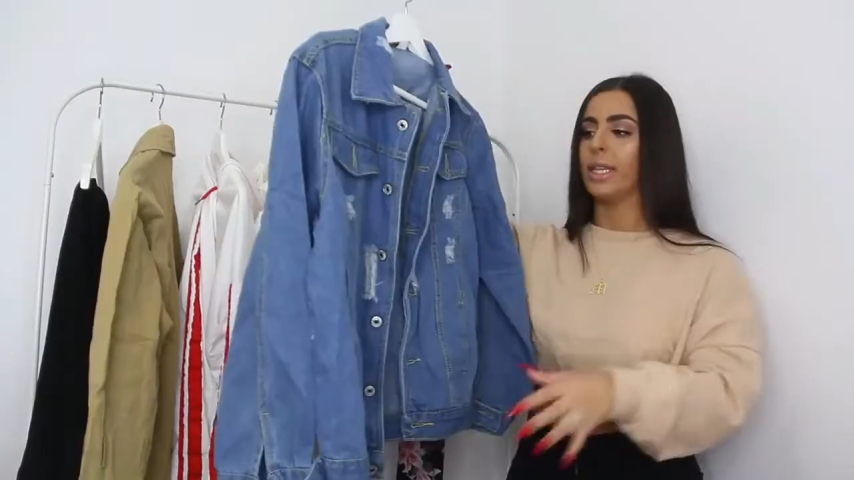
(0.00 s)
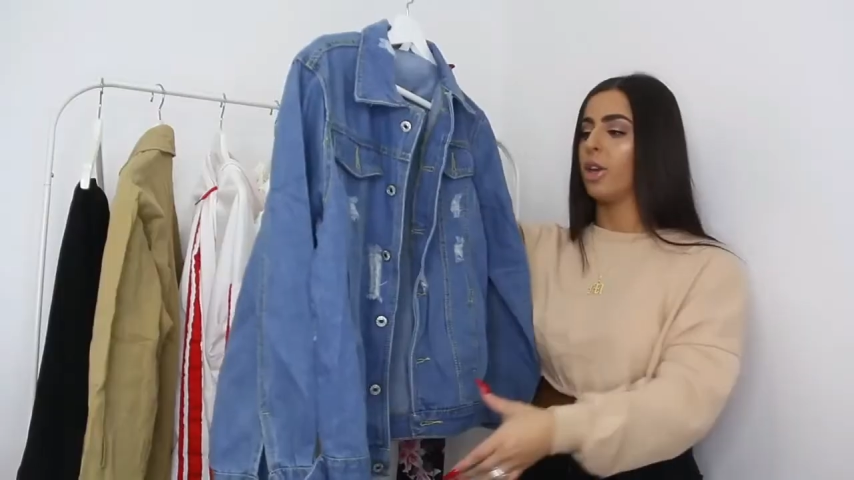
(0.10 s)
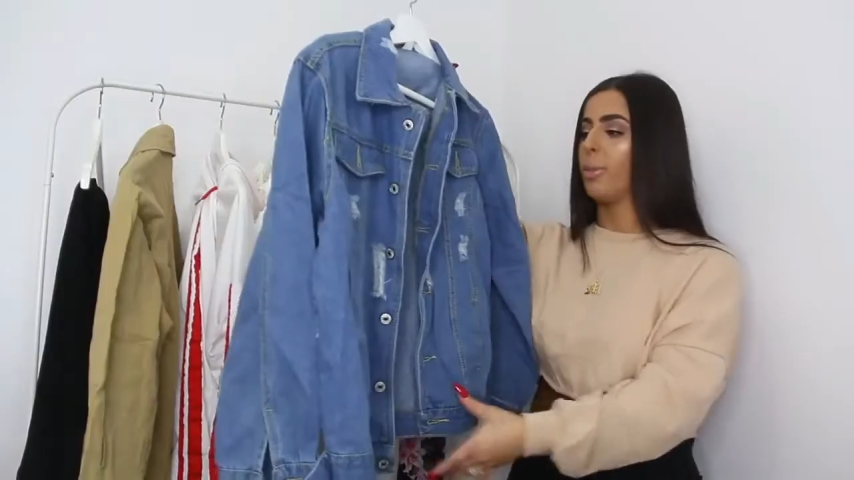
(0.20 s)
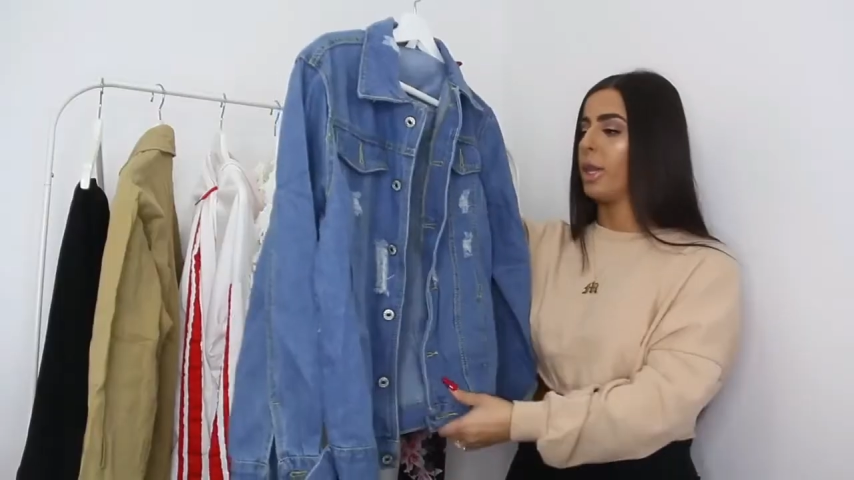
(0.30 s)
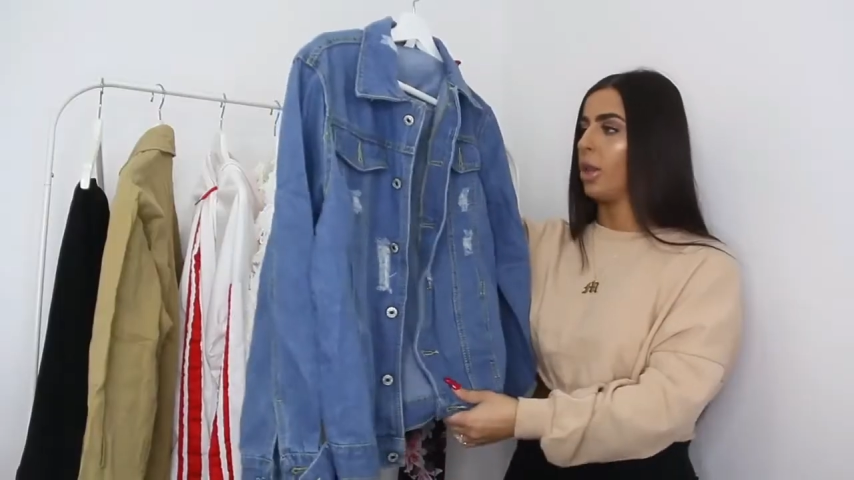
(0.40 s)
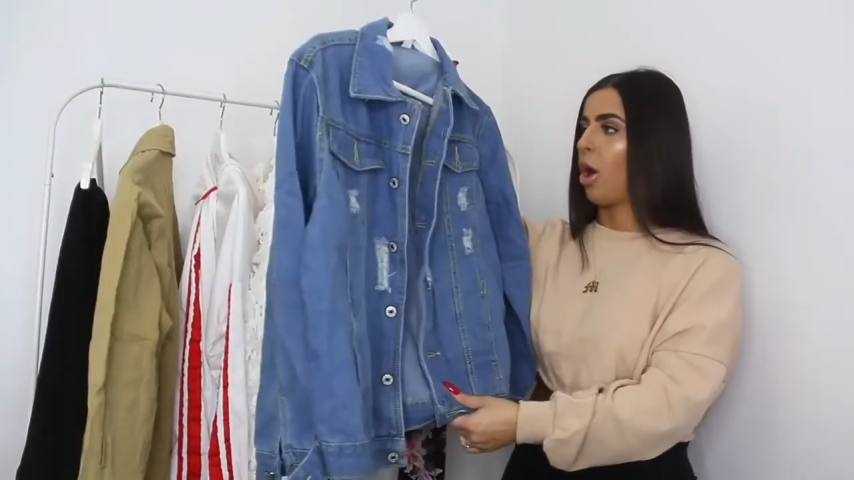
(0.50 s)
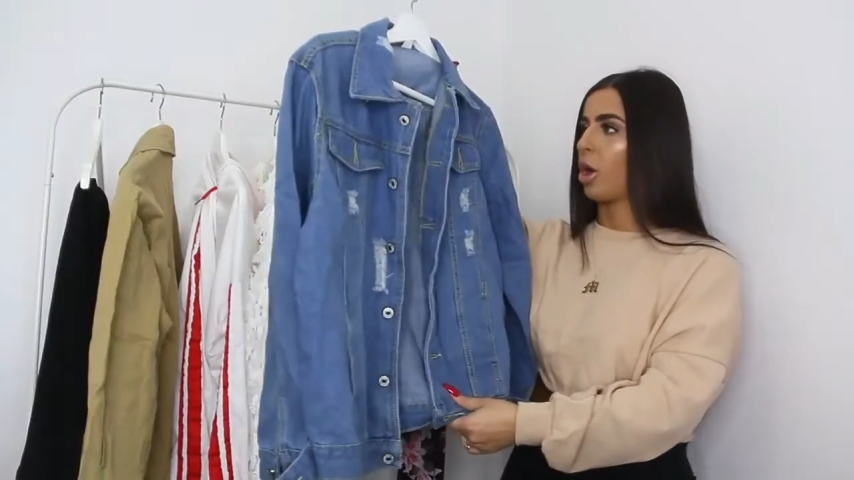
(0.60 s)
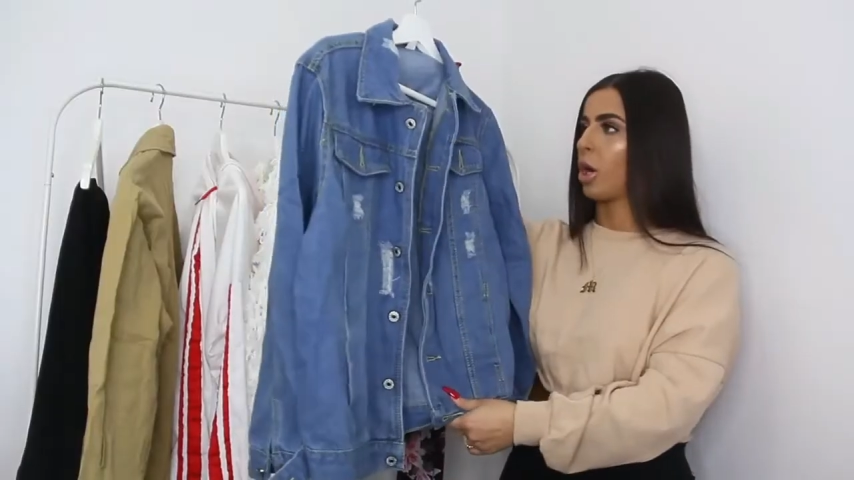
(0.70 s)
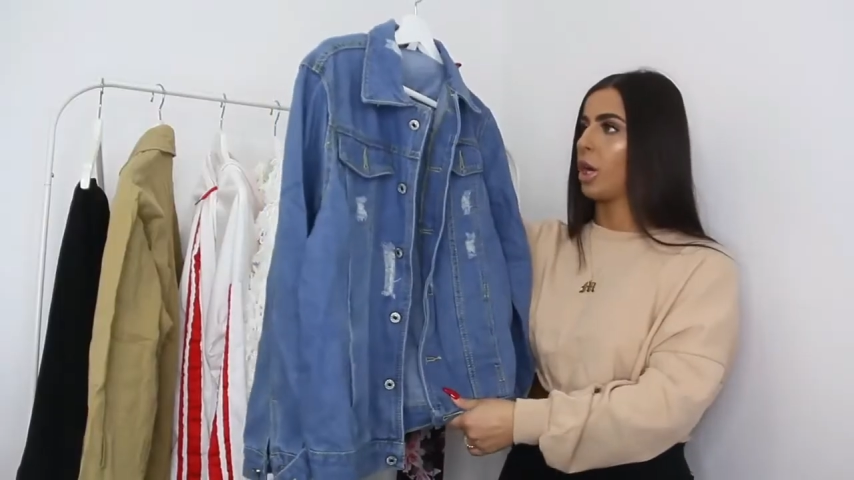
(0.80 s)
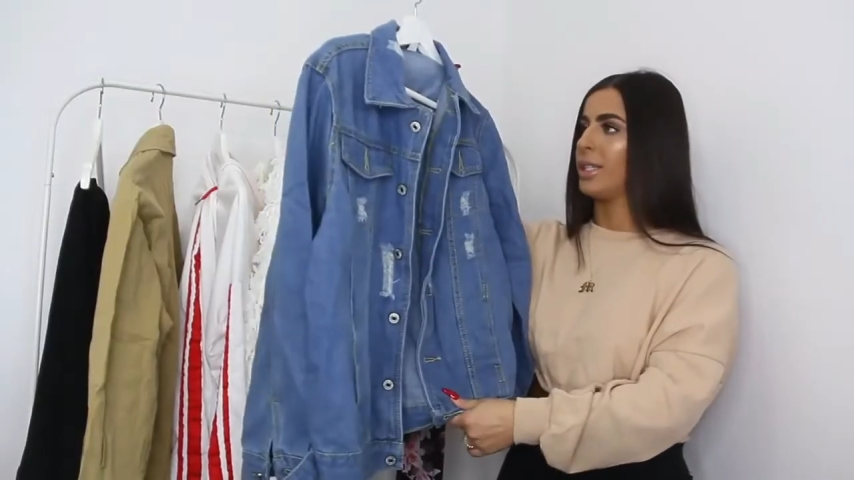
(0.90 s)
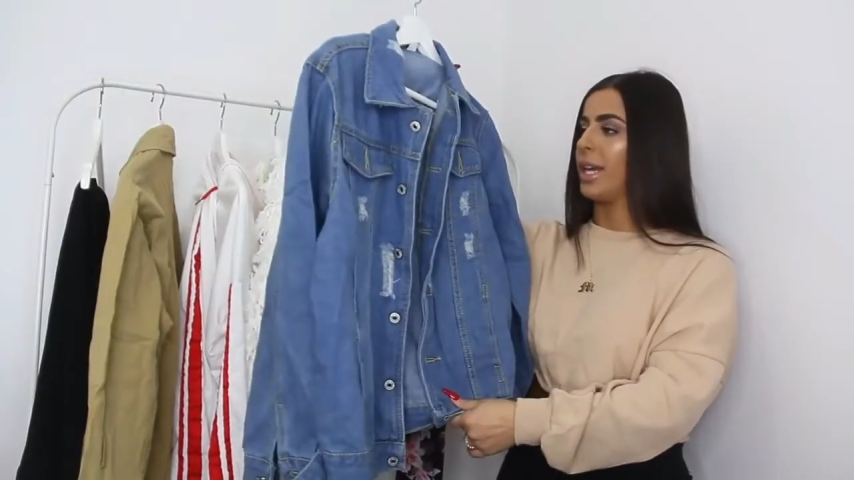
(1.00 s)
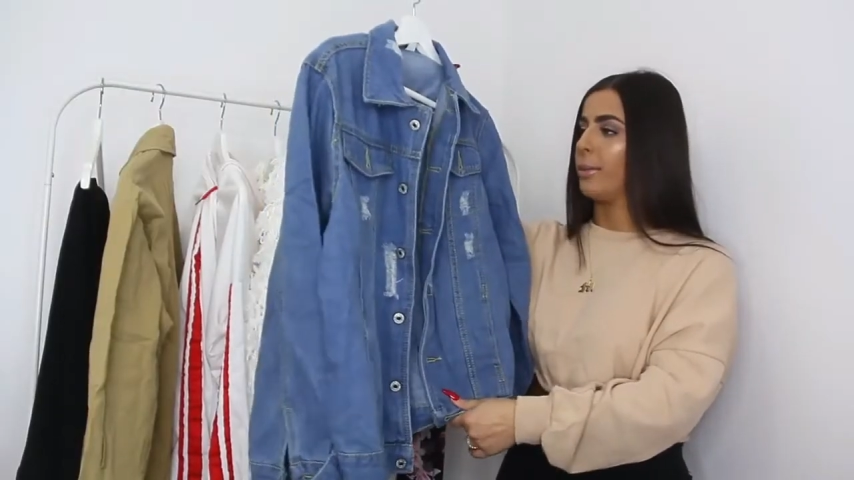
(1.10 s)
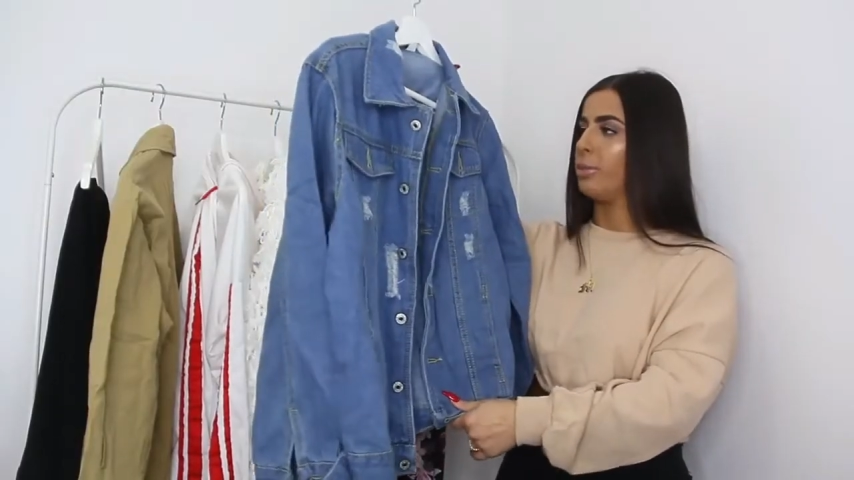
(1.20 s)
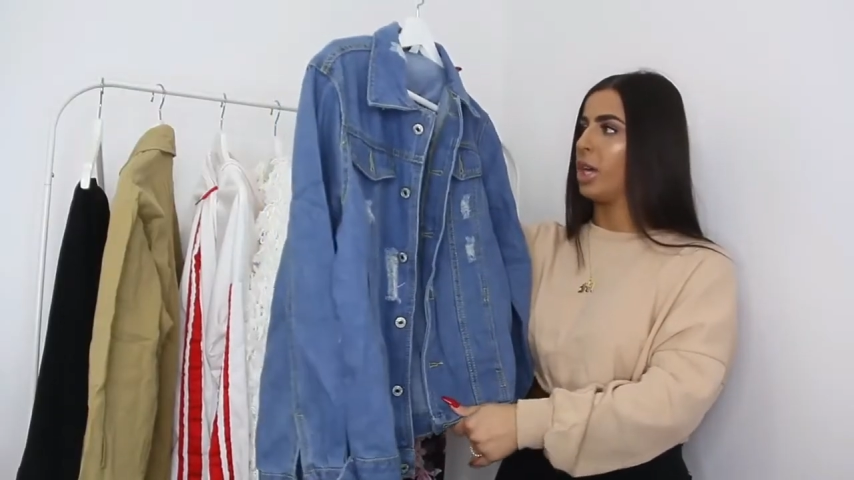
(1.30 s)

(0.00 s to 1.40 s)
is a little bit longer